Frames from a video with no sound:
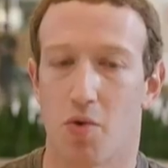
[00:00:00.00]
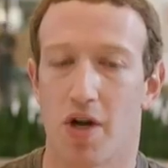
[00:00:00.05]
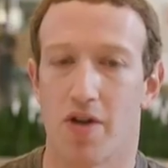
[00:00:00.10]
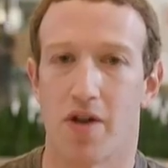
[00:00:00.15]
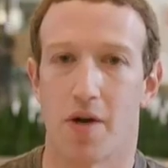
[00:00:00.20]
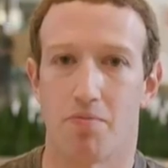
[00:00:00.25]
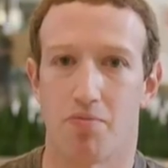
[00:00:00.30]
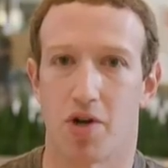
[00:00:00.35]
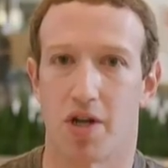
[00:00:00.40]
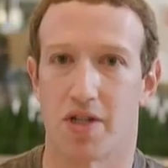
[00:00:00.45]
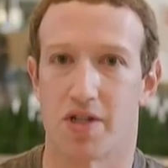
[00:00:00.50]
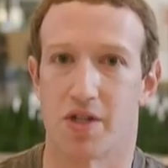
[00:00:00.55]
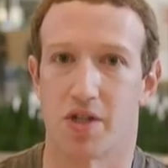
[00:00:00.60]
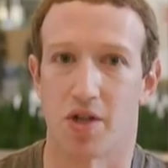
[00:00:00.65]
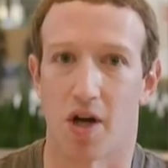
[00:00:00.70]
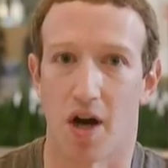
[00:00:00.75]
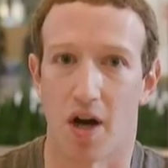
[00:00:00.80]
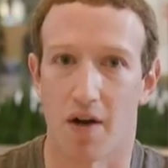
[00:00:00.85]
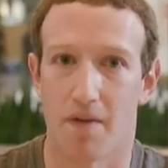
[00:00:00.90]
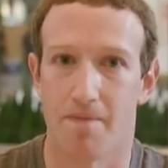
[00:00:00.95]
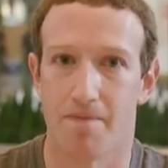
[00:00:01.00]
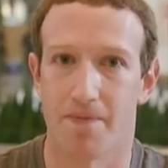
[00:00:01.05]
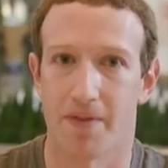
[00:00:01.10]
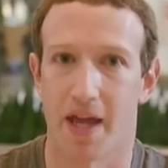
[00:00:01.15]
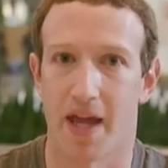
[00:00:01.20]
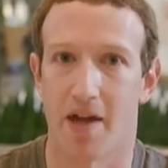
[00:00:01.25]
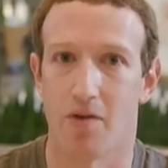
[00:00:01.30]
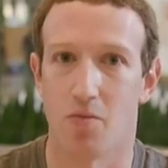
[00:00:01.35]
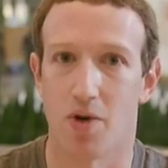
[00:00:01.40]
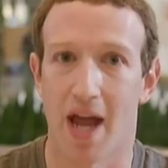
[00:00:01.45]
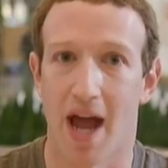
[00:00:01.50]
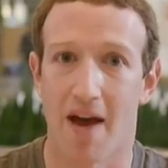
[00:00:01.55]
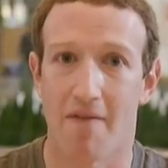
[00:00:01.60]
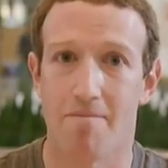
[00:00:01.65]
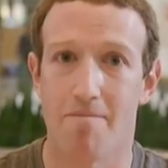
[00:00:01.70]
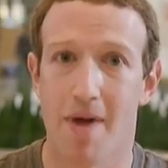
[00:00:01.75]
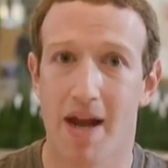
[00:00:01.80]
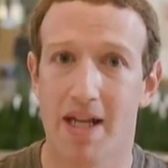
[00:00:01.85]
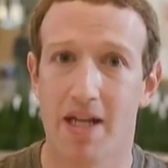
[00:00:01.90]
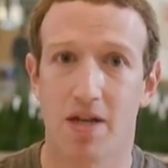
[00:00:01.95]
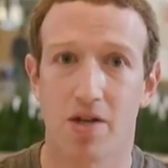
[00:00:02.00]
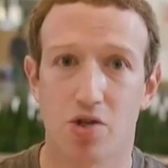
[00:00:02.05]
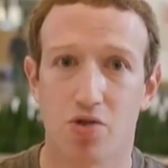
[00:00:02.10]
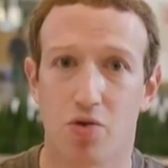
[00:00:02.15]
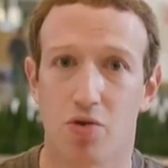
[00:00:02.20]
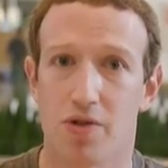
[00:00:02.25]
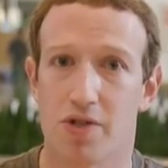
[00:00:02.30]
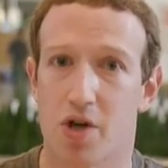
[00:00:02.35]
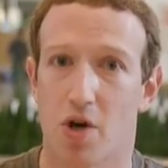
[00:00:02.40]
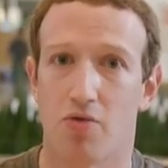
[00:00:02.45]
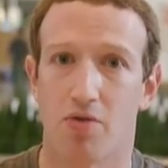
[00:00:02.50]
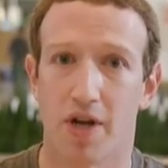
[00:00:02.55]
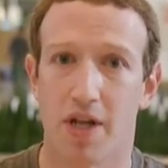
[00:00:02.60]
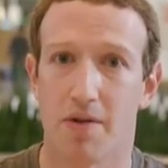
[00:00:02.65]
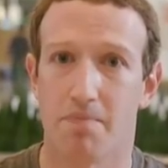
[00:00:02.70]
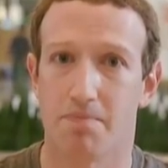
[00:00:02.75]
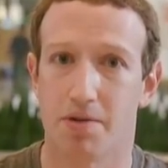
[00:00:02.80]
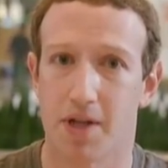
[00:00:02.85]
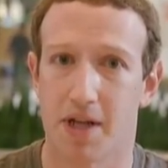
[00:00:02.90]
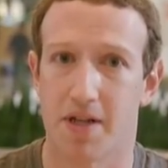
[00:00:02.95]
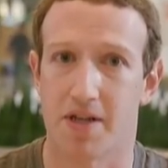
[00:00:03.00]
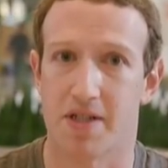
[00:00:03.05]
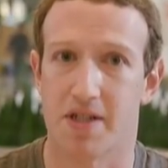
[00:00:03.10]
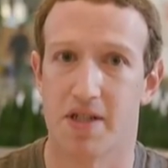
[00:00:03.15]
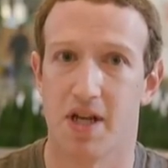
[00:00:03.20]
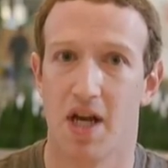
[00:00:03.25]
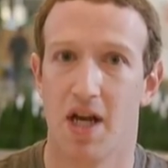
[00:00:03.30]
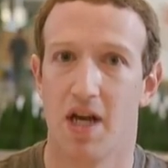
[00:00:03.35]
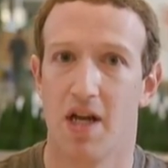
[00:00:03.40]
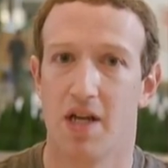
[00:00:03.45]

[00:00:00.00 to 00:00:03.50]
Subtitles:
in a way that breaks the law, and we have many controls already in place